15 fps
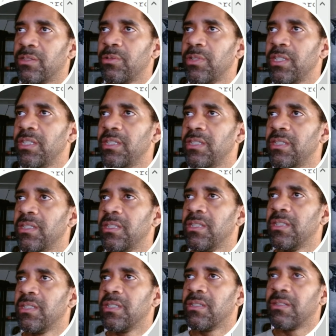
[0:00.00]
3.
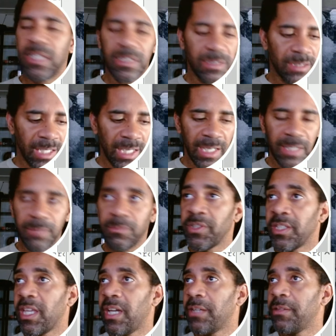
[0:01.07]
Let's add them
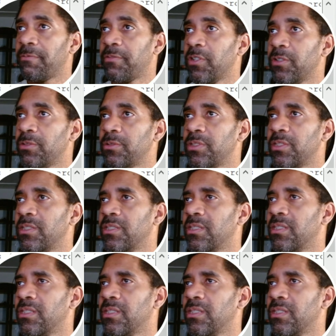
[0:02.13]
together first.